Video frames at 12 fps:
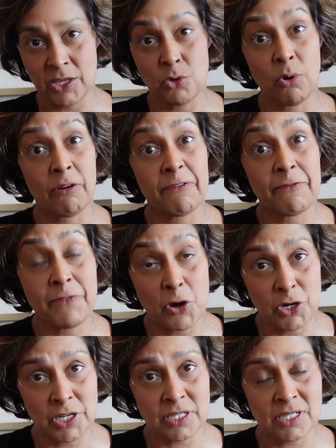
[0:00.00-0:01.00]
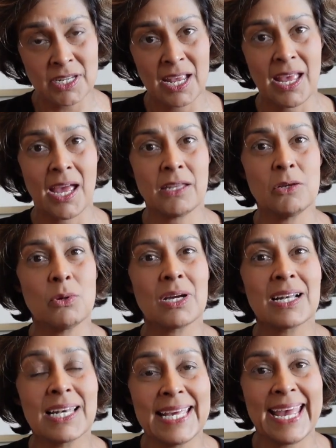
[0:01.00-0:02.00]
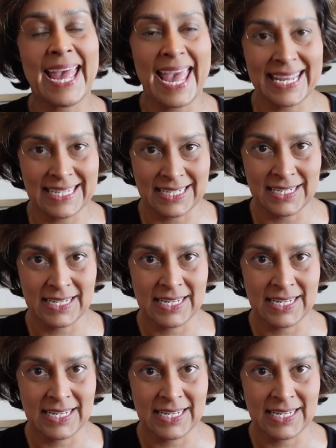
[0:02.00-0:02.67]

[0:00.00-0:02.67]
You are focused and you are clear-headed.